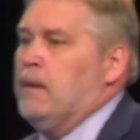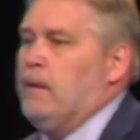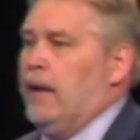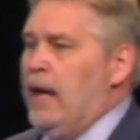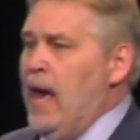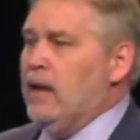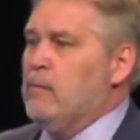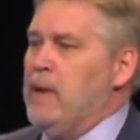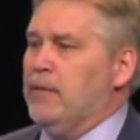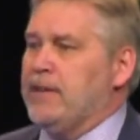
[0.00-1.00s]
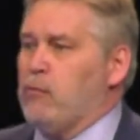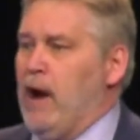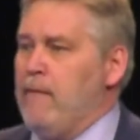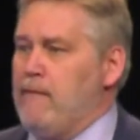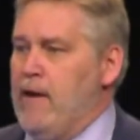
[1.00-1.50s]
And I had a little meltdown
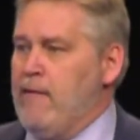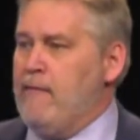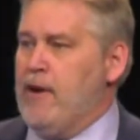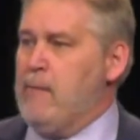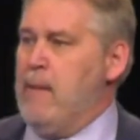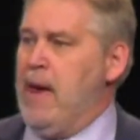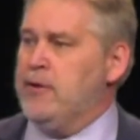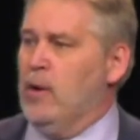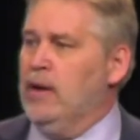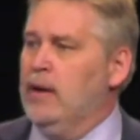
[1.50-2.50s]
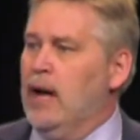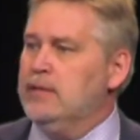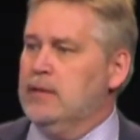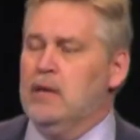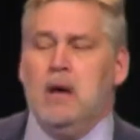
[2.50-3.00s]
right there in front of my mentor. I
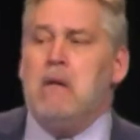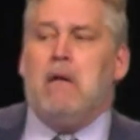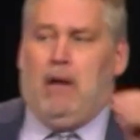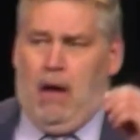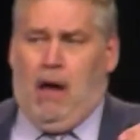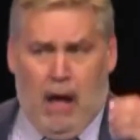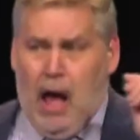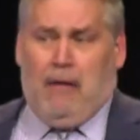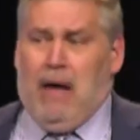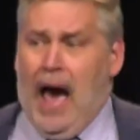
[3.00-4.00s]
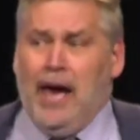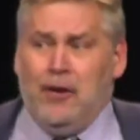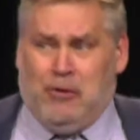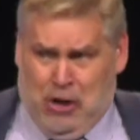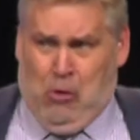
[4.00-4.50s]
said, "I
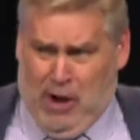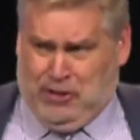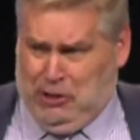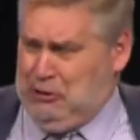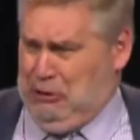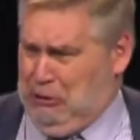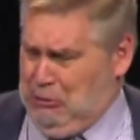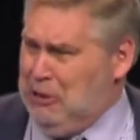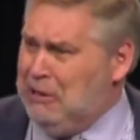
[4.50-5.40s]
don't know what to do.